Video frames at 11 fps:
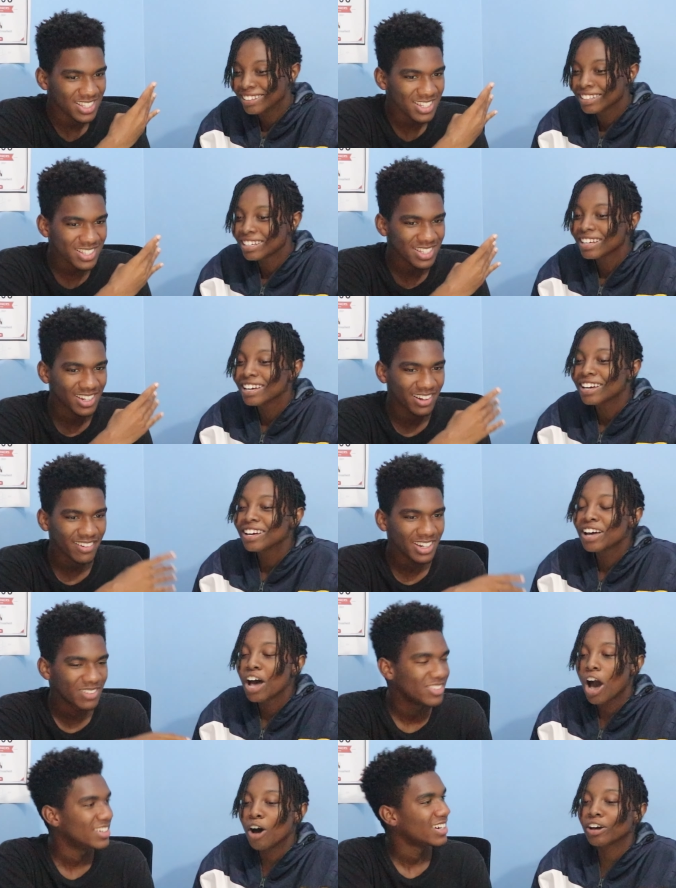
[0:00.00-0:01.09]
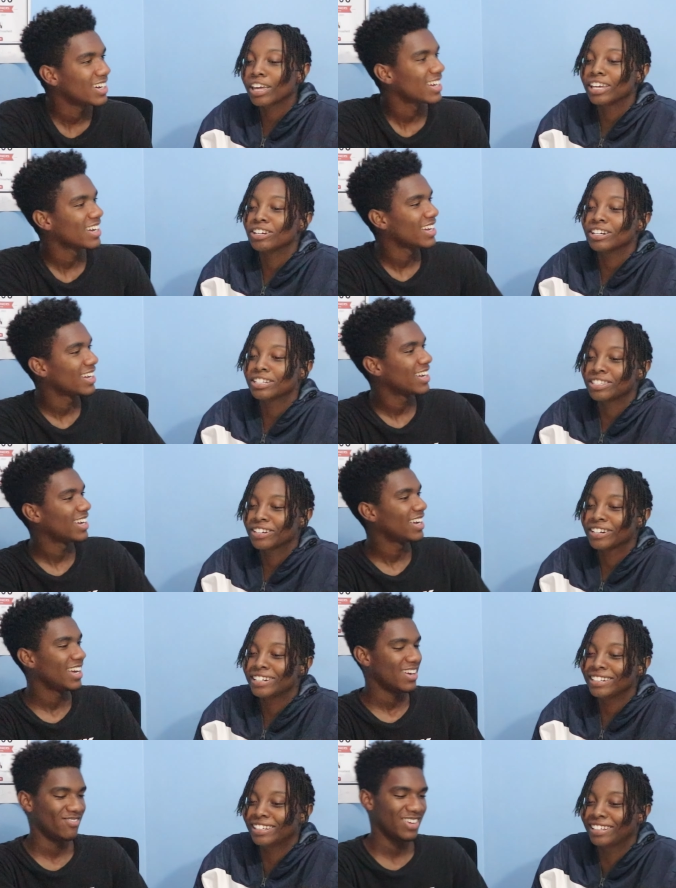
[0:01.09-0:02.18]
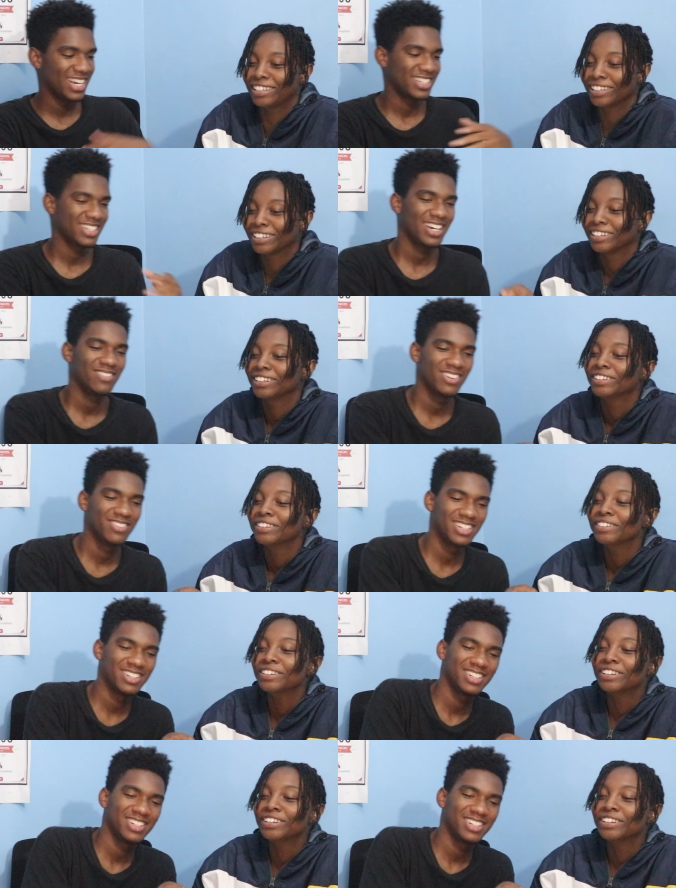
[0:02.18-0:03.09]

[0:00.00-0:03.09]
Speaker 1: This is incredible. Okay, your turn. Might be, I believe